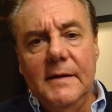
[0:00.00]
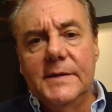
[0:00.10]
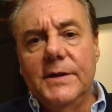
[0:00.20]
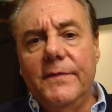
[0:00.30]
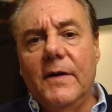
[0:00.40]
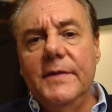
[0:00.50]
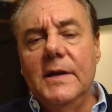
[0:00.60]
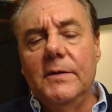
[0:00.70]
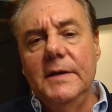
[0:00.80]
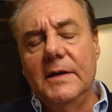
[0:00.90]
So far, the
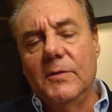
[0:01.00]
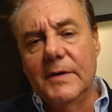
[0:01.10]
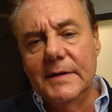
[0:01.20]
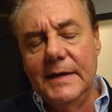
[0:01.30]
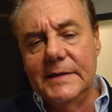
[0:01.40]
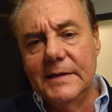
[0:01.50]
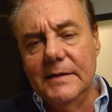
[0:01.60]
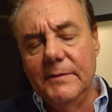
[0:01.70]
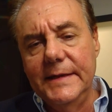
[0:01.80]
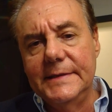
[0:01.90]
only coordination
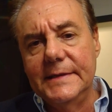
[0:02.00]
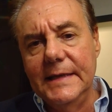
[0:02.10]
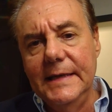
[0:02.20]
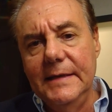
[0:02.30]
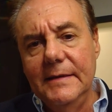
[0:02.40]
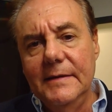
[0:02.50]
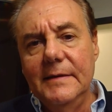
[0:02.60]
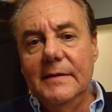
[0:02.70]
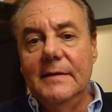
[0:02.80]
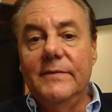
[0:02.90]
that we see
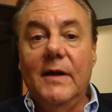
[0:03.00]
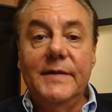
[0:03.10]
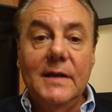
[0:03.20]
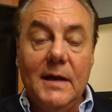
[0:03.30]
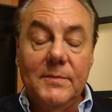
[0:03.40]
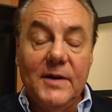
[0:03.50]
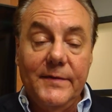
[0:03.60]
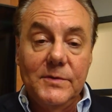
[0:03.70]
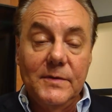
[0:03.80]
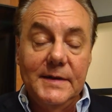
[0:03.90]
involving
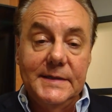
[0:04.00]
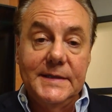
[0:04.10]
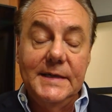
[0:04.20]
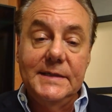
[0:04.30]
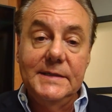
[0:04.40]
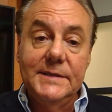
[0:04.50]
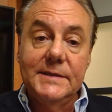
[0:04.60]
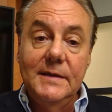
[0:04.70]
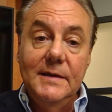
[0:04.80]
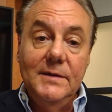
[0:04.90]
nonprofit
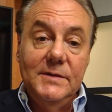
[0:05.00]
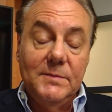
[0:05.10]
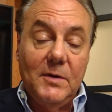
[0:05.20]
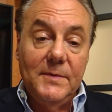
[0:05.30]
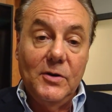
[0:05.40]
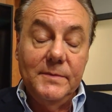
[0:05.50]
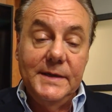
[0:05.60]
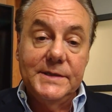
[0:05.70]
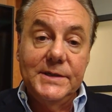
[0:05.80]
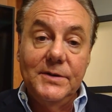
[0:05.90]
organizations, the Department of
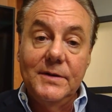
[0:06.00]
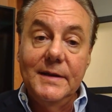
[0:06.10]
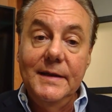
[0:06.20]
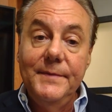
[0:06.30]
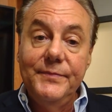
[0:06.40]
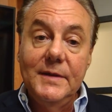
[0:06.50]
Homeland Security